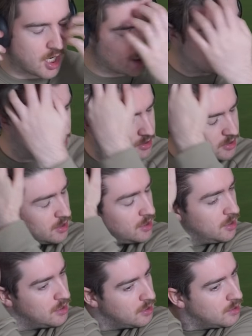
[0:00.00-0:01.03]
on the
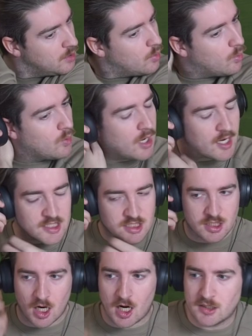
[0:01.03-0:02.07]
day. What a
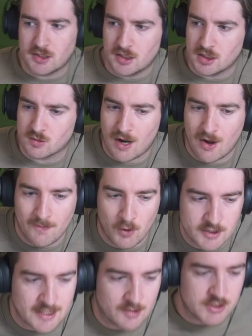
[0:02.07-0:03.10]
start to this round,
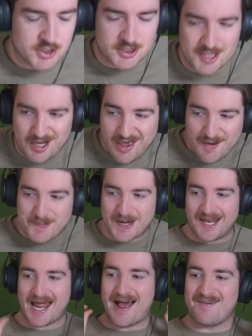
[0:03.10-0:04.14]
boys. Now we just need to keep it
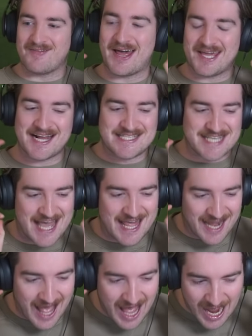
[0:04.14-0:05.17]
alive. Like I
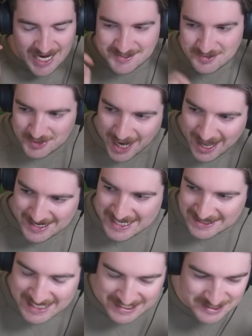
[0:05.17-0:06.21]
said, I do not need that